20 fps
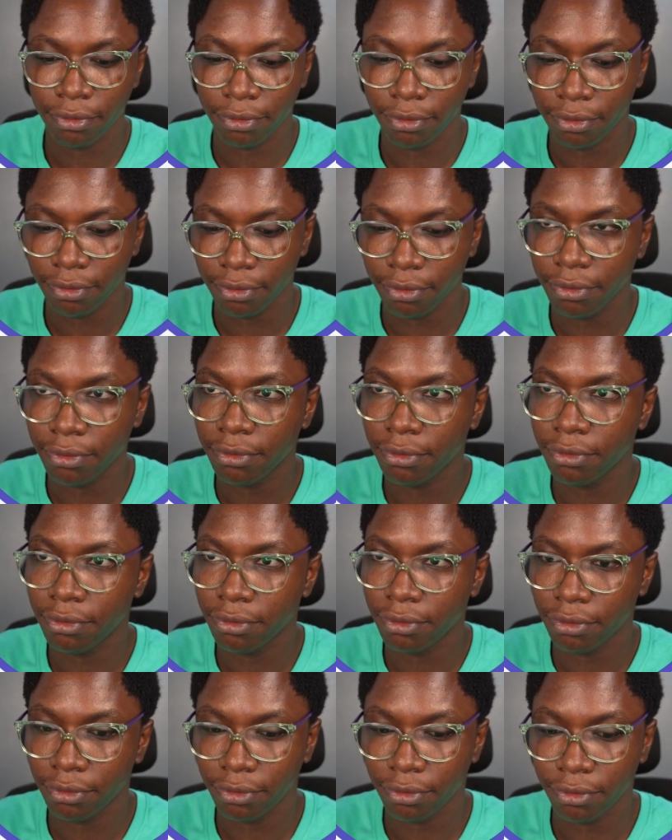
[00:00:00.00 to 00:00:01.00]

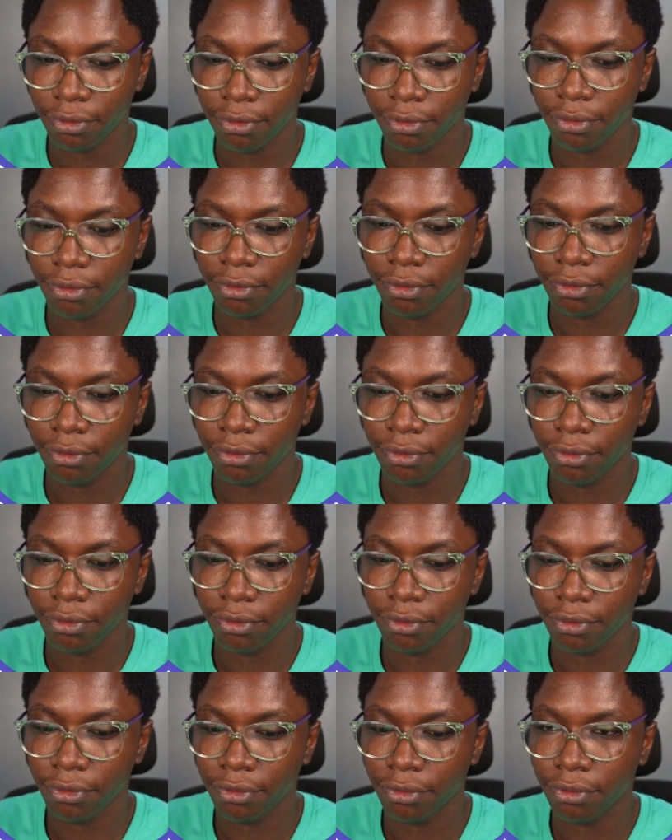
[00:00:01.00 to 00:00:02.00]

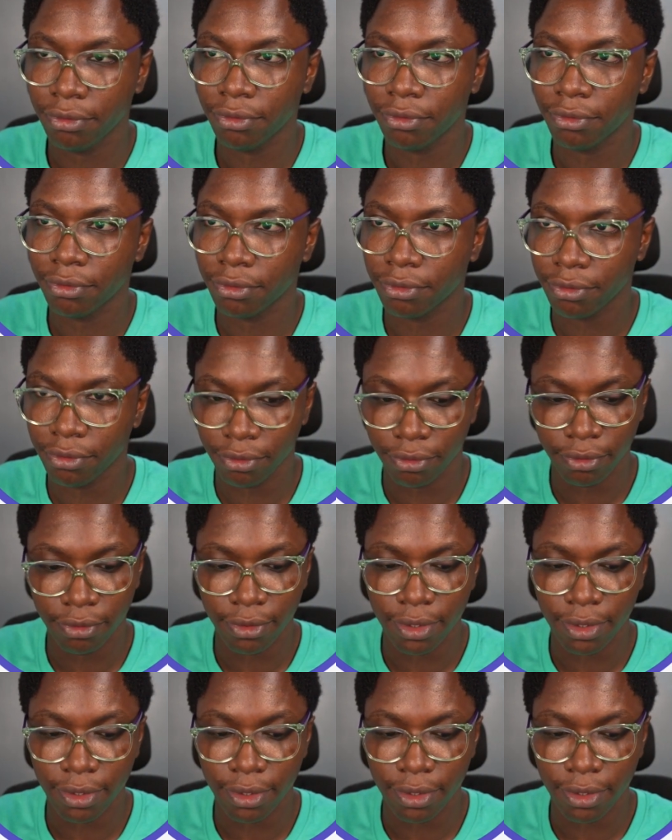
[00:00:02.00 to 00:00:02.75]
(no one is talking)